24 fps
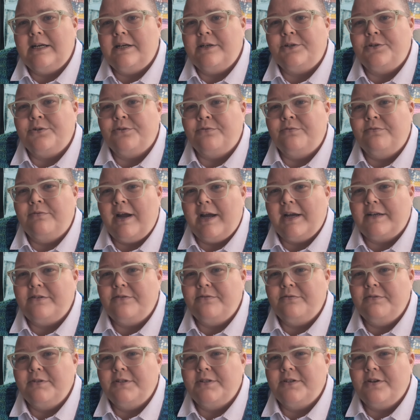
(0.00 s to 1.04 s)
a direct
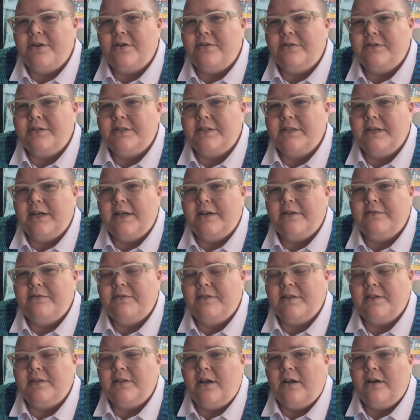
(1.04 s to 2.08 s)
result of
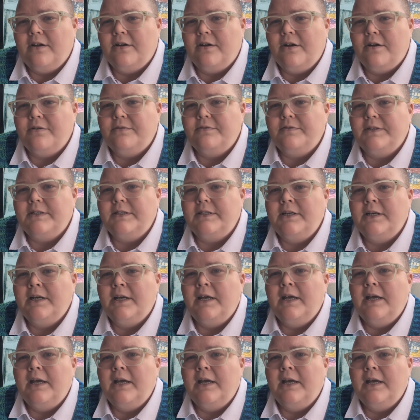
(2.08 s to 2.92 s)
the long COVID.